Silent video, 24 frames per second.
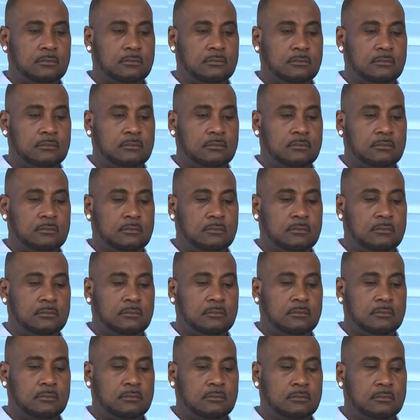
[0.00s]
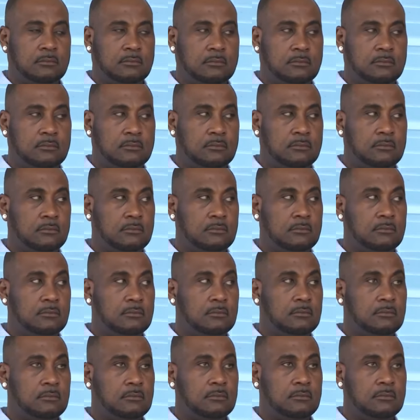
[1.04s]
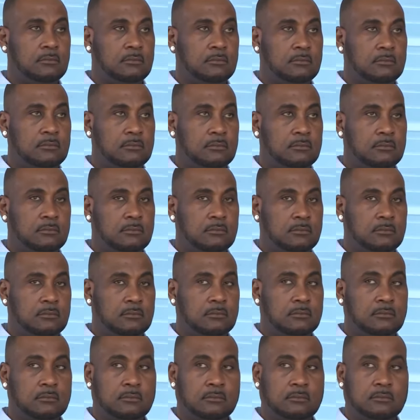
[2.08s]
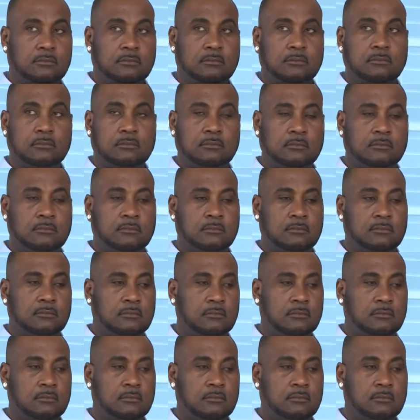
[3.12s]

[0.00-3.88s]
(silent)